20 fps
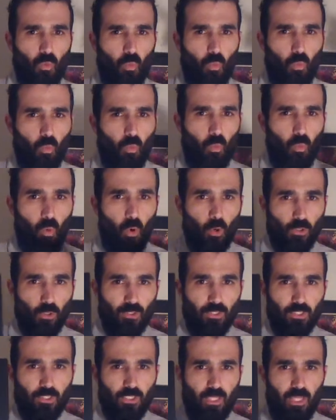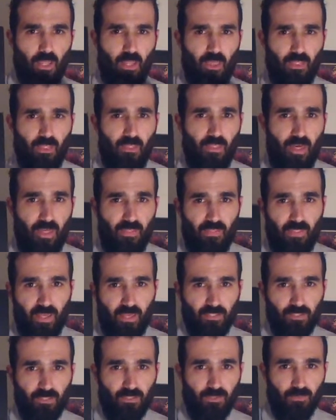worse than
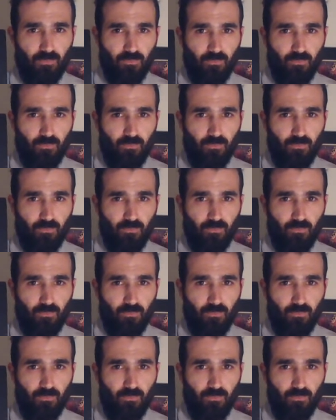this.